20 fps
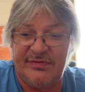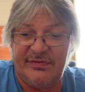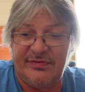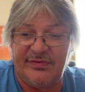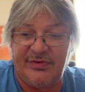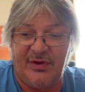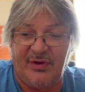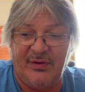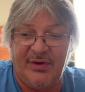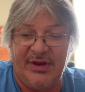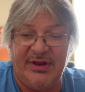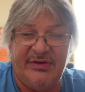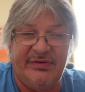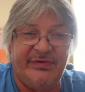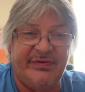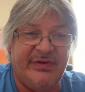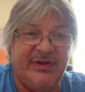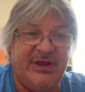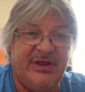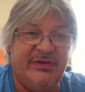So
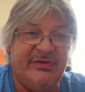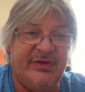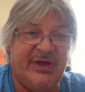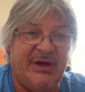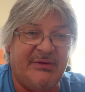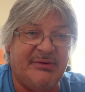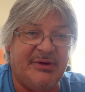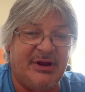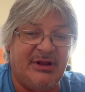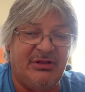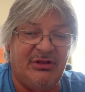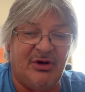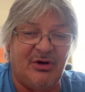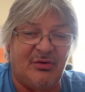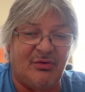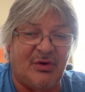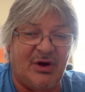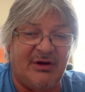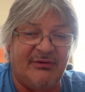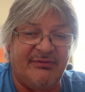he's having it a little
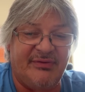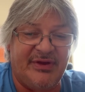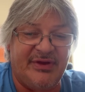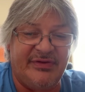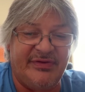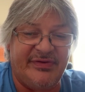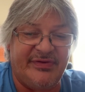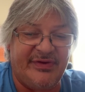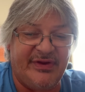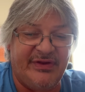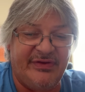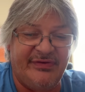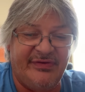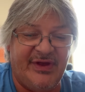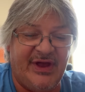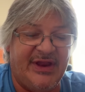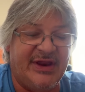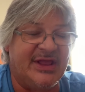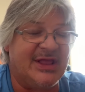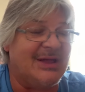rough. He's
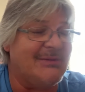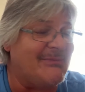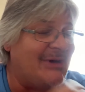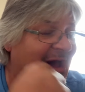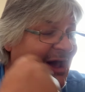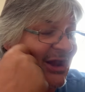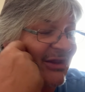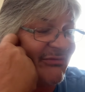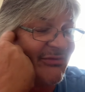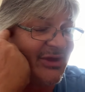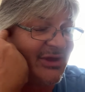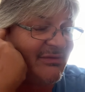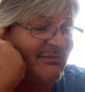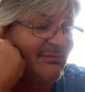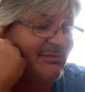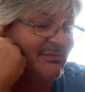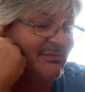starting to come out of it.